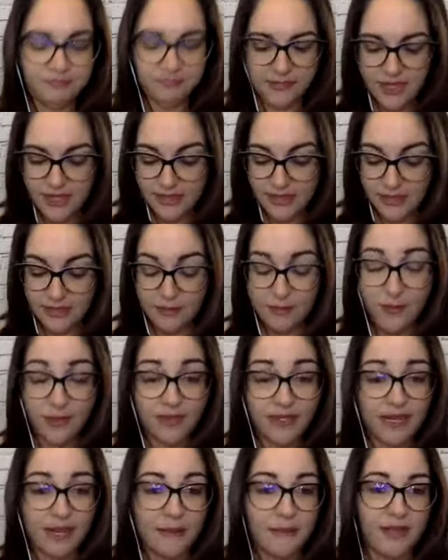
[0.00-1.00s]
And then the
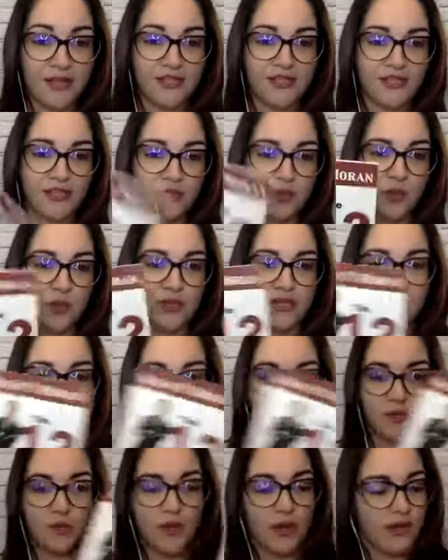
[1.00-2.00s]
book that I mentioned was
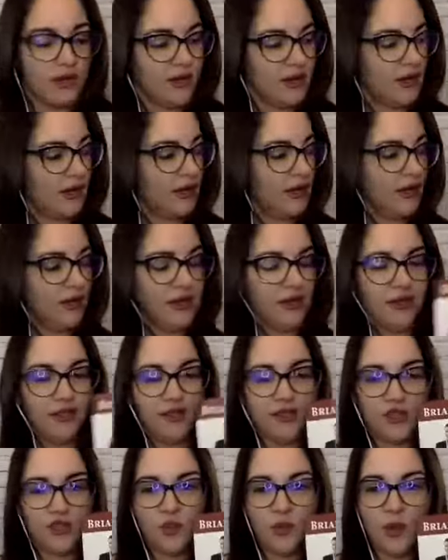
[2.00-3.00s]
this one,
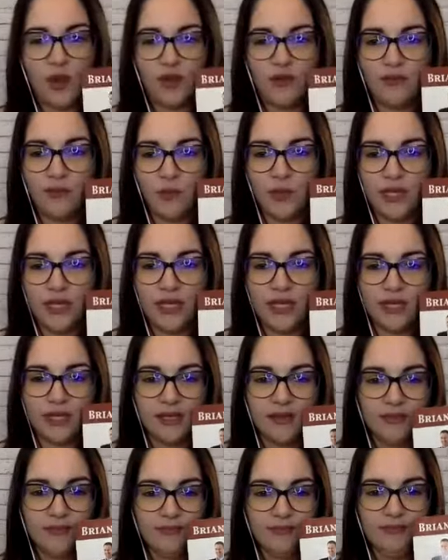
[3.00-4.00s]
the 12-week
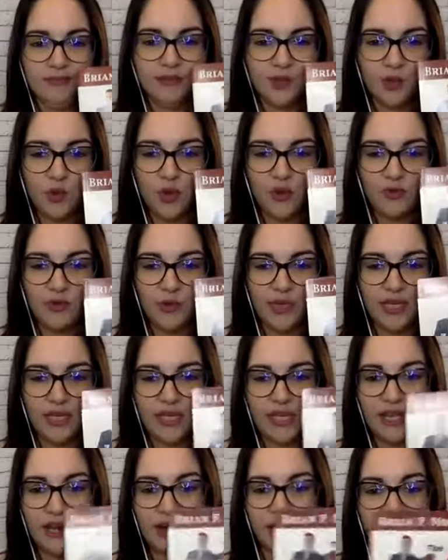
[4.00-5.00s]

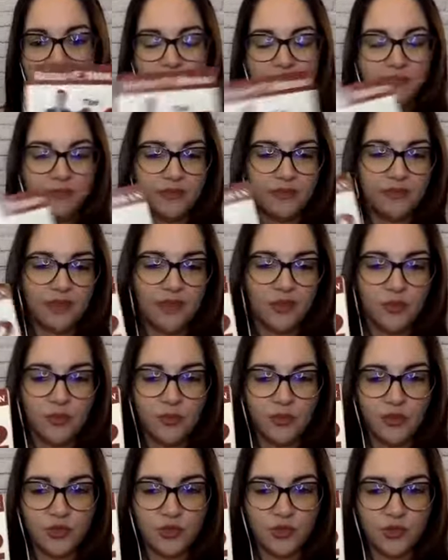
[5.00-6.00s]
year.
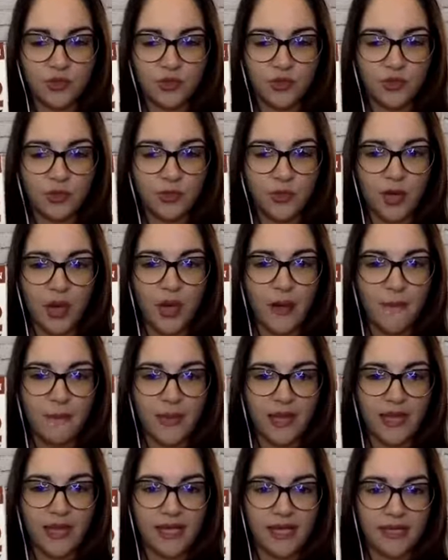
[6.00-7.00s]
Super, super duper
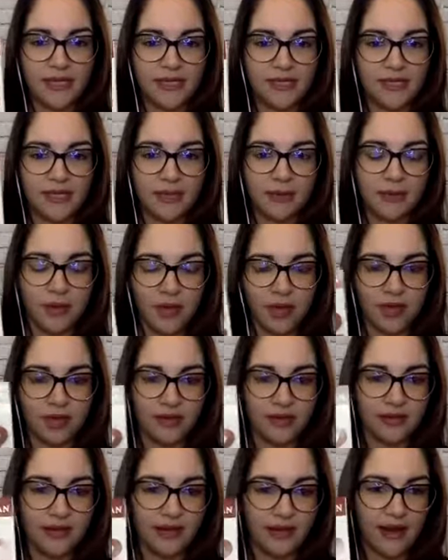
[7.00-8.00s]
amazing
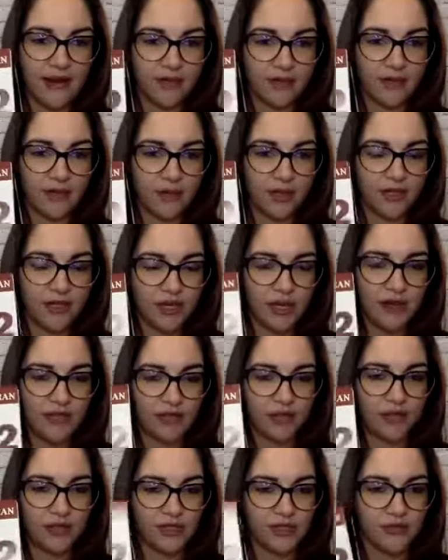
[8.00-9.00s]
book that everyone
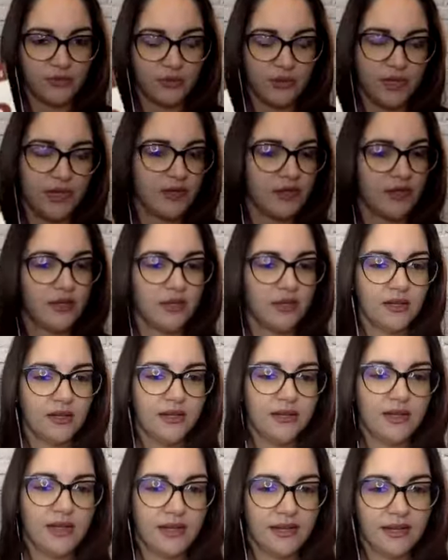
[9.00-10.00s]
should read,
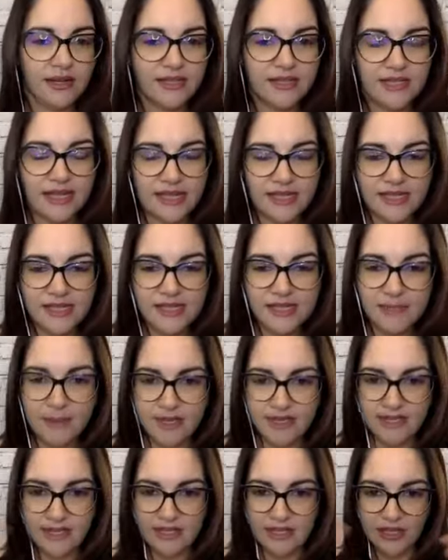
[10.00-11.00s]
that condenses
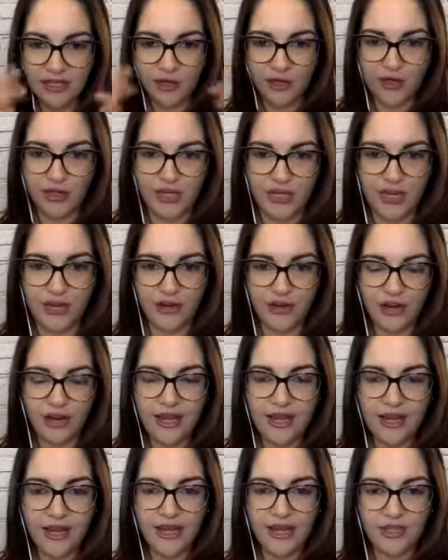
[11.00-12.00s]
basically your
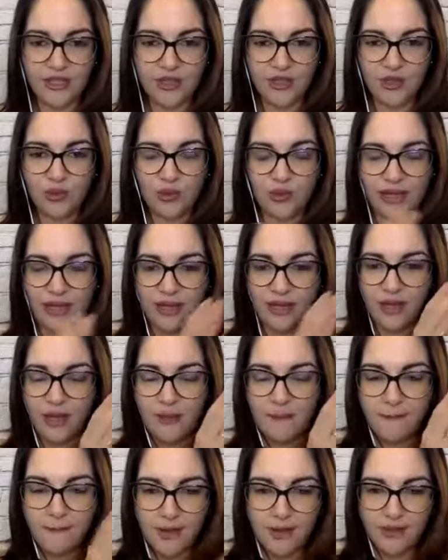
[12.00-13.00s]
year into like
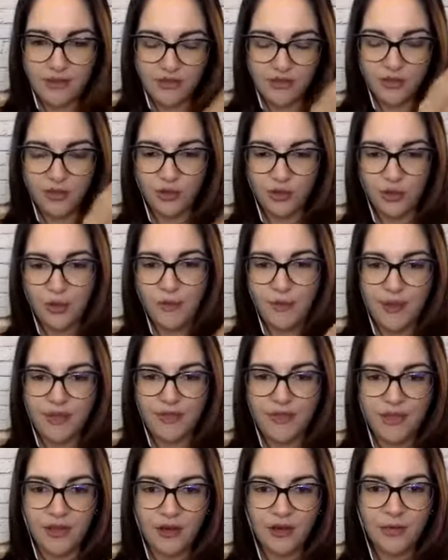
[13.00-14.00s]
into
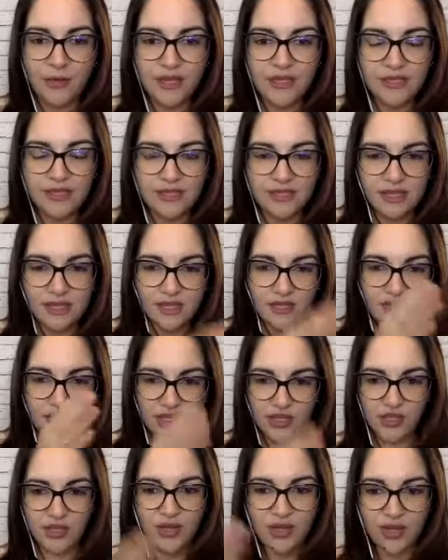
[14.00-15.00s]
3-month increments,
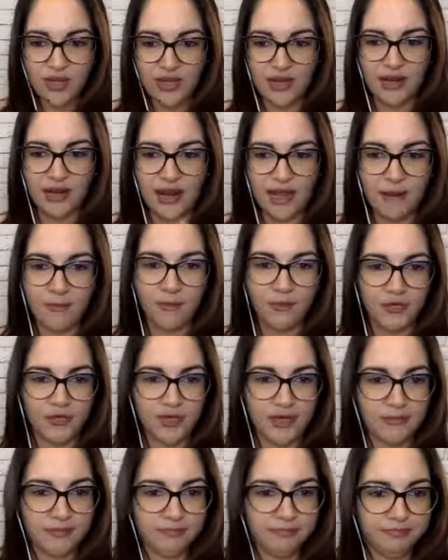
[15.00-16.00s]
so that you can get a lot more
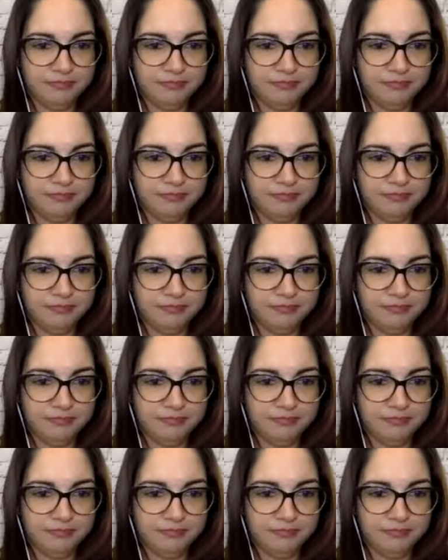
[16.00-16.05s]
done.